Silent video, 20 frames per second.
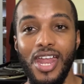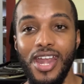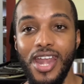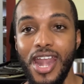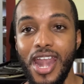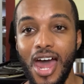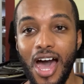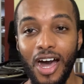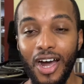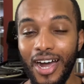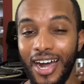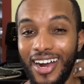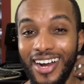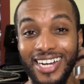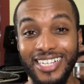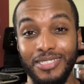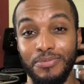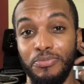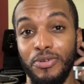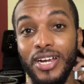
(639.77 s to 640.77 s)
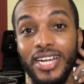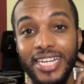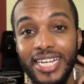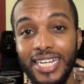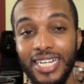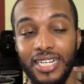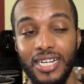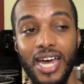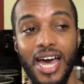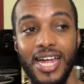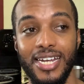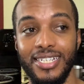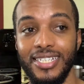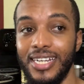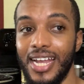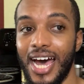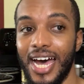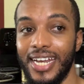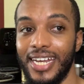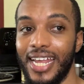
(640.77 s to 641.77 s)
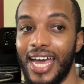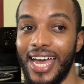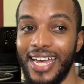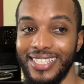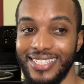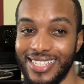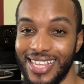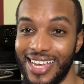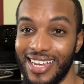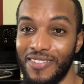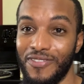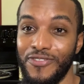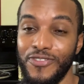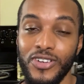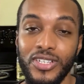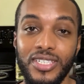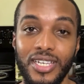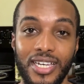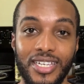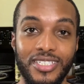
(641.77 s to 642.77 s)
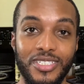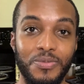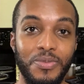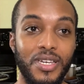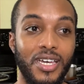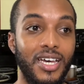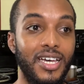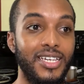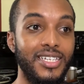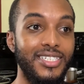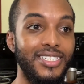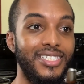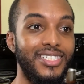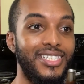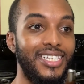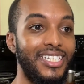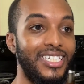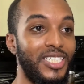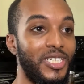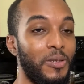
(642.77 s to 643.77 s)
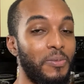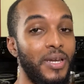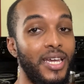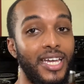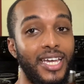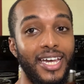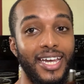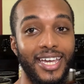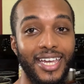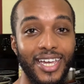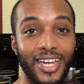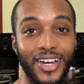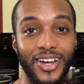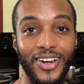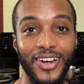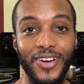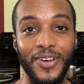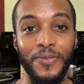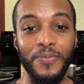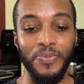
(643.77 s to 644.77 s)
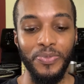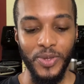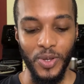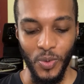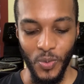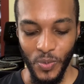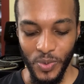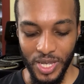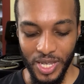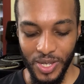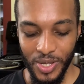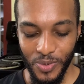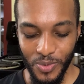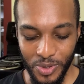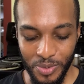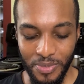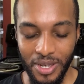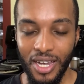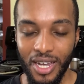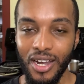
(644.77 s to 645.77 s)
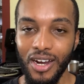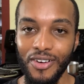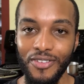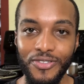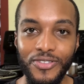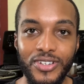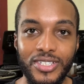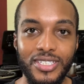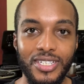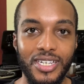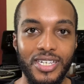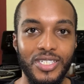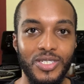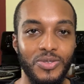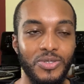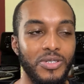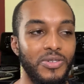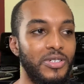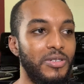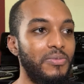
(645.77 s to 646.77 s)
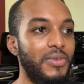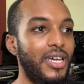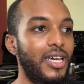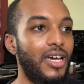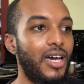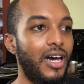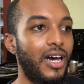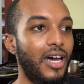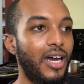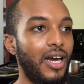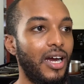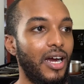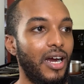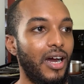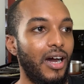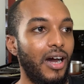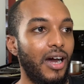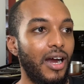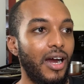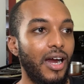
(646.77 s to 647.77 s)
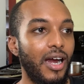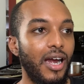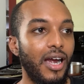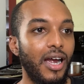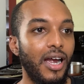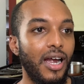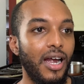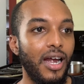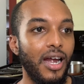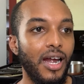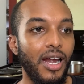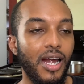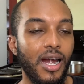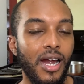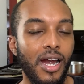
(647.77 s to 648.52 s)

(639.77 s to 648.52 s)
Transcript: or as breading, not as like fritters, because in Jamaica here we would make our fritters, we would make our